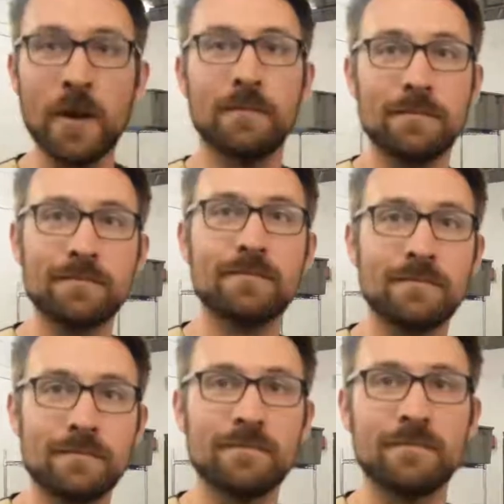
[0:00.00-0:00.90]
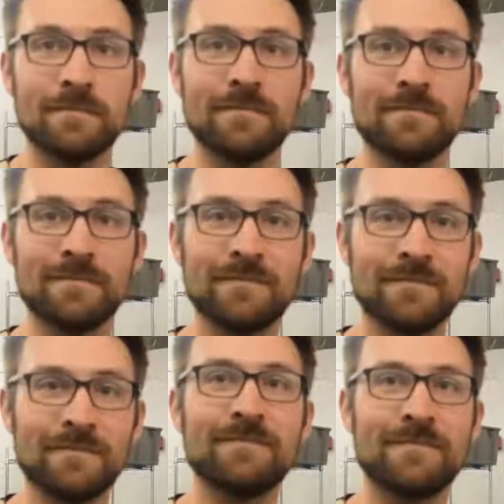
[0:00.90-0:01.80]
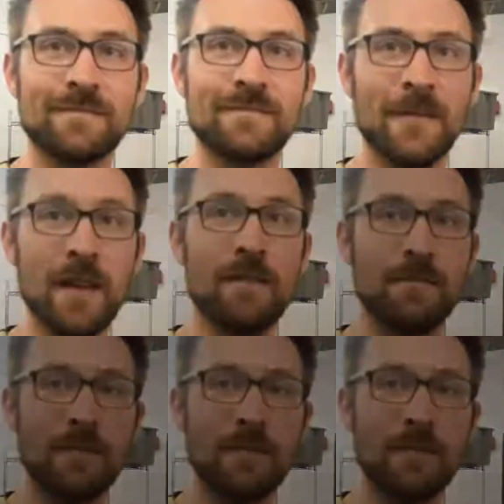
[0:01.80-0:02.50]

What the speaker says: Yeah, this was absolutely perfect. Thank you so much.